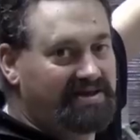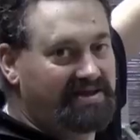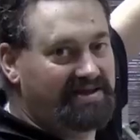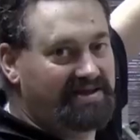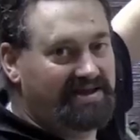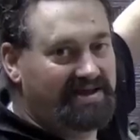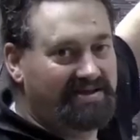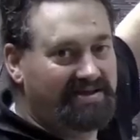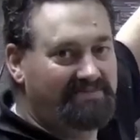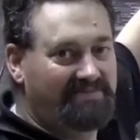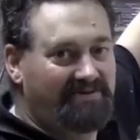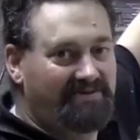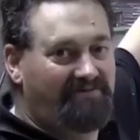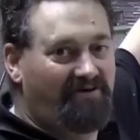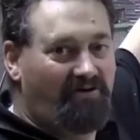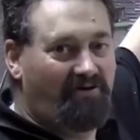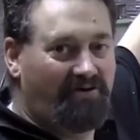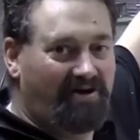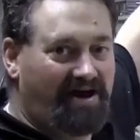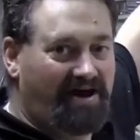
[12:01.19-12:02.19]
the
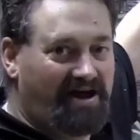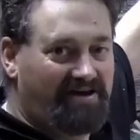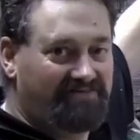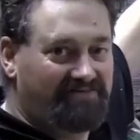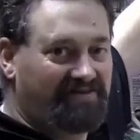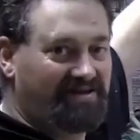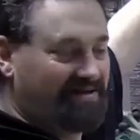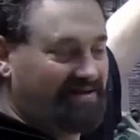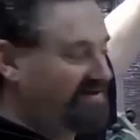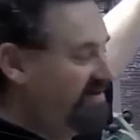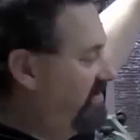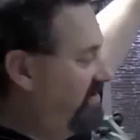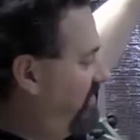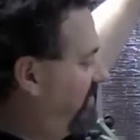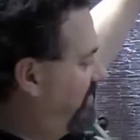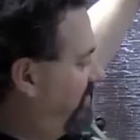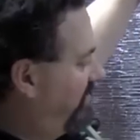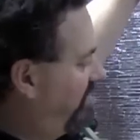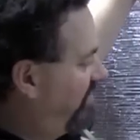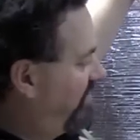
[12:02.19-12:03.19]
before and after.
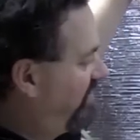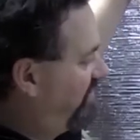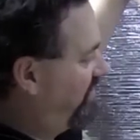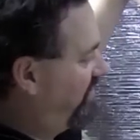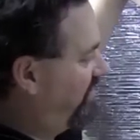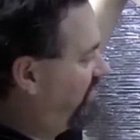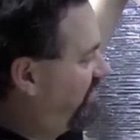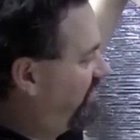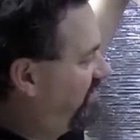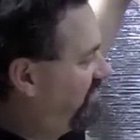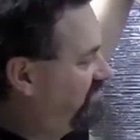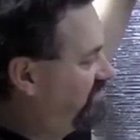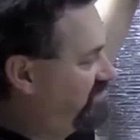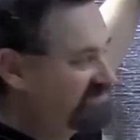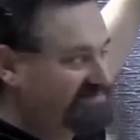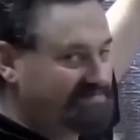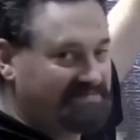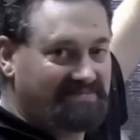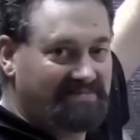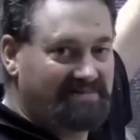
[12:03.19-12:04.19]

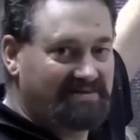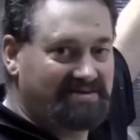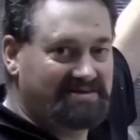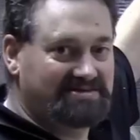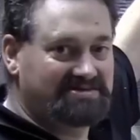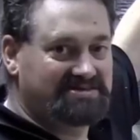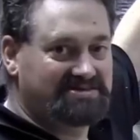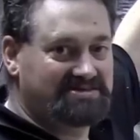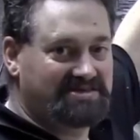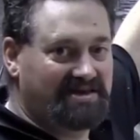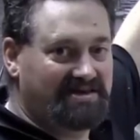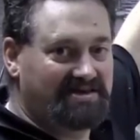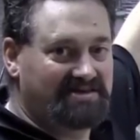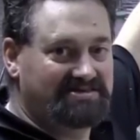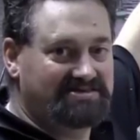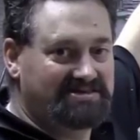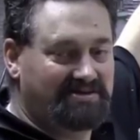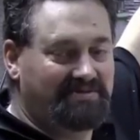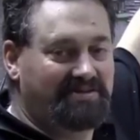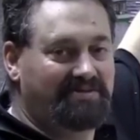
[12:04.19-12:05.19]
This is
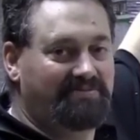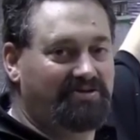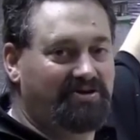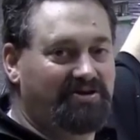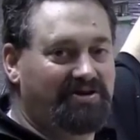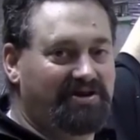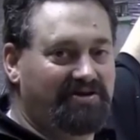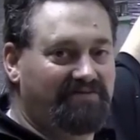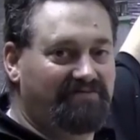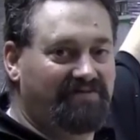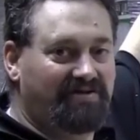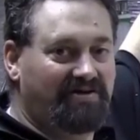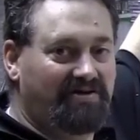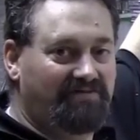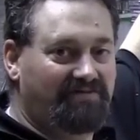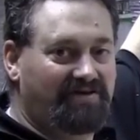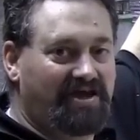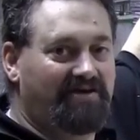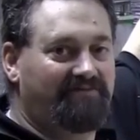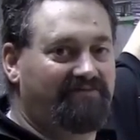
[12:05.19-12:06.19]
some of the beauty
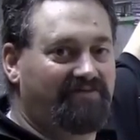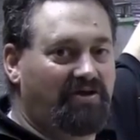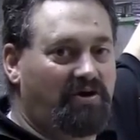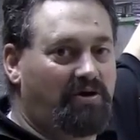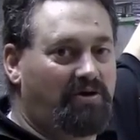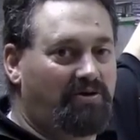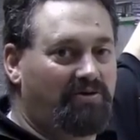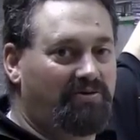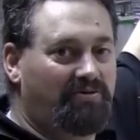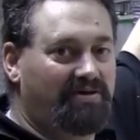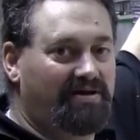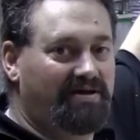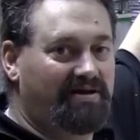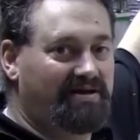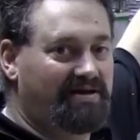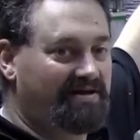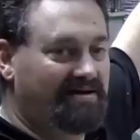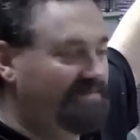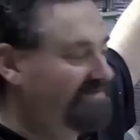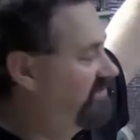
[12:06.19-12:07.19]
of camphor laurel.
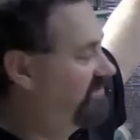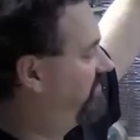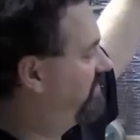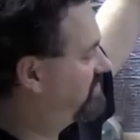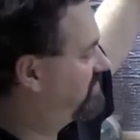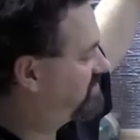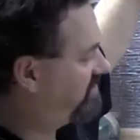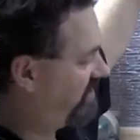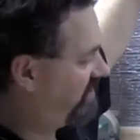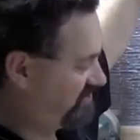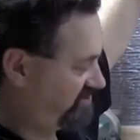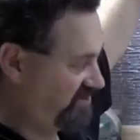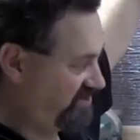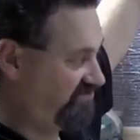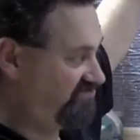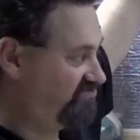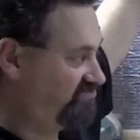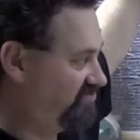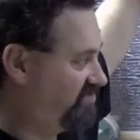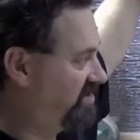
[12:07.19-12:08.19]
It's actually
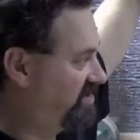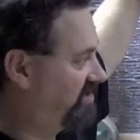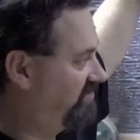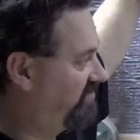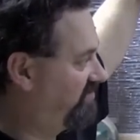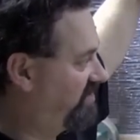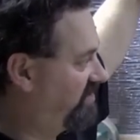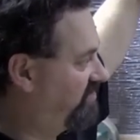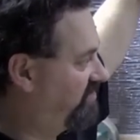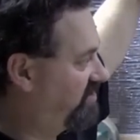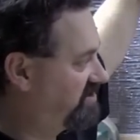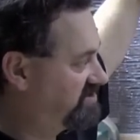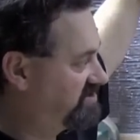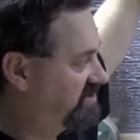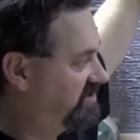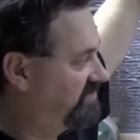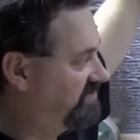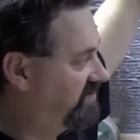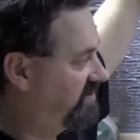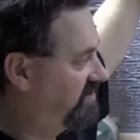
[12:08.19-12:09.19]
a really nice
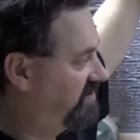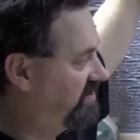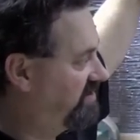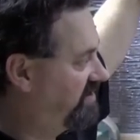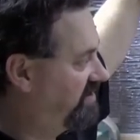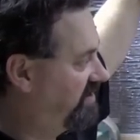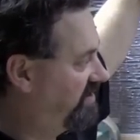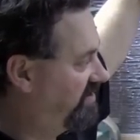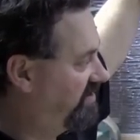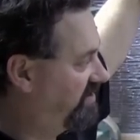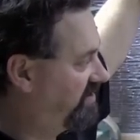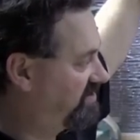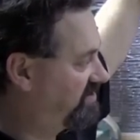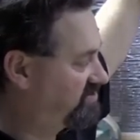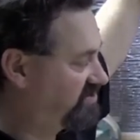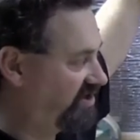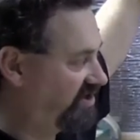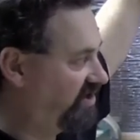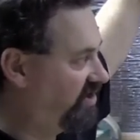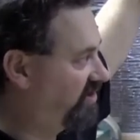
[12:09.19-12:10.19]
timber. It's
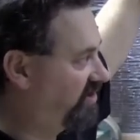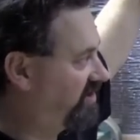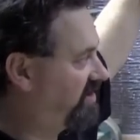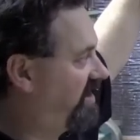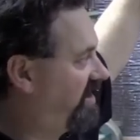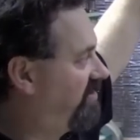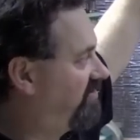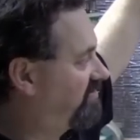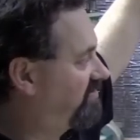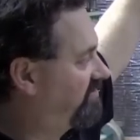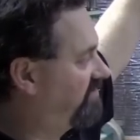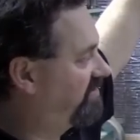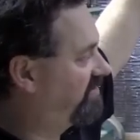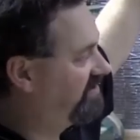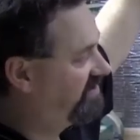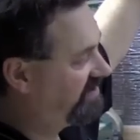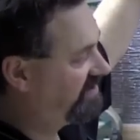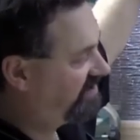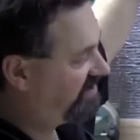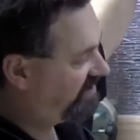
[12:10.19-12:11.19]
got a lot of character,
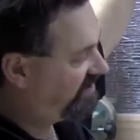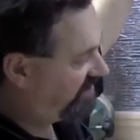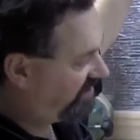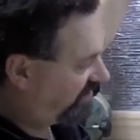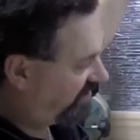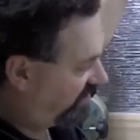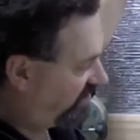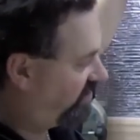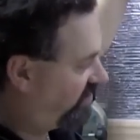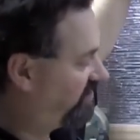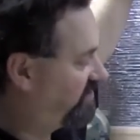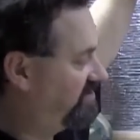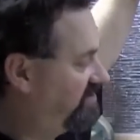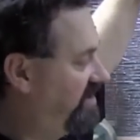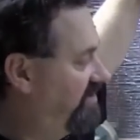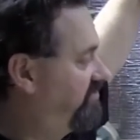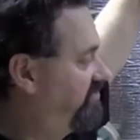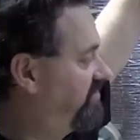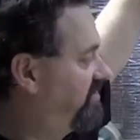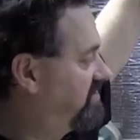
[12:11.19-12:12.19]
a lot of
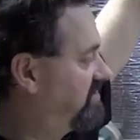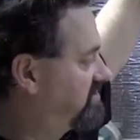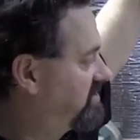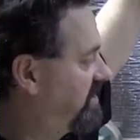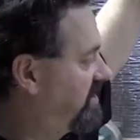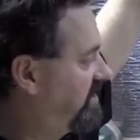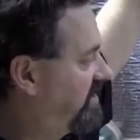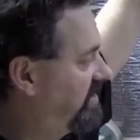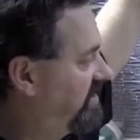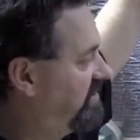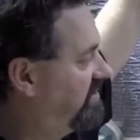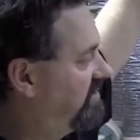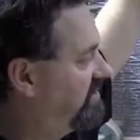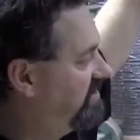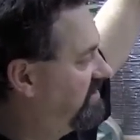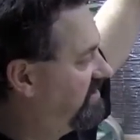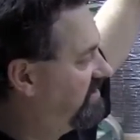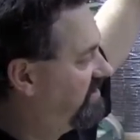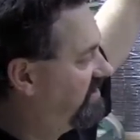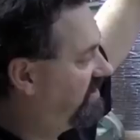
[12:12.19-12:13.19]
depth in its colour,
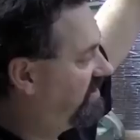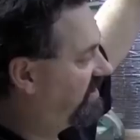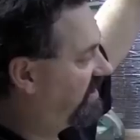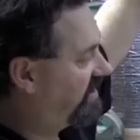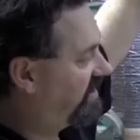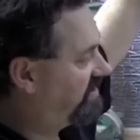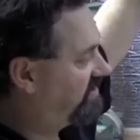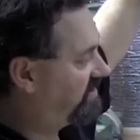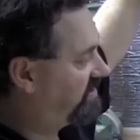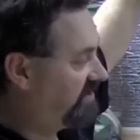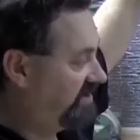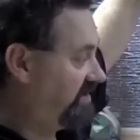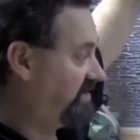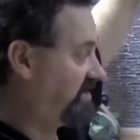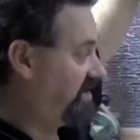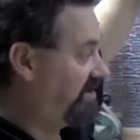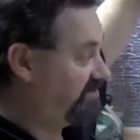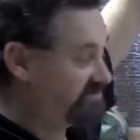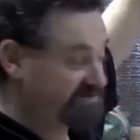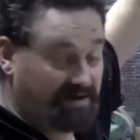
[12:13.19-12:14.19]
and
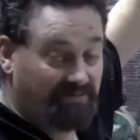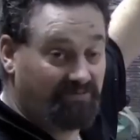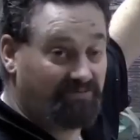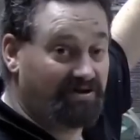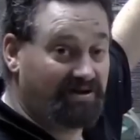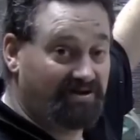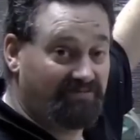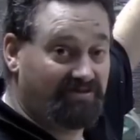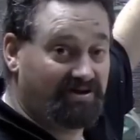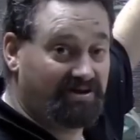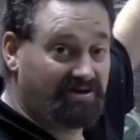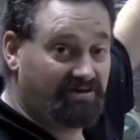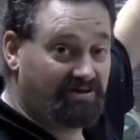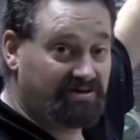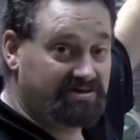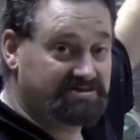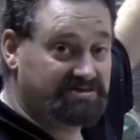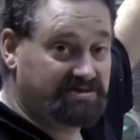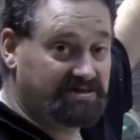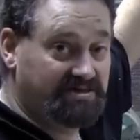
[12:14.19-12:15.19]
it comes up really
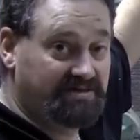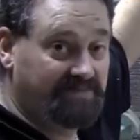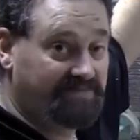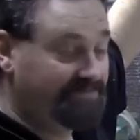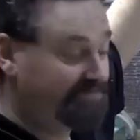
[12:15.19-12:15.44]
nicely.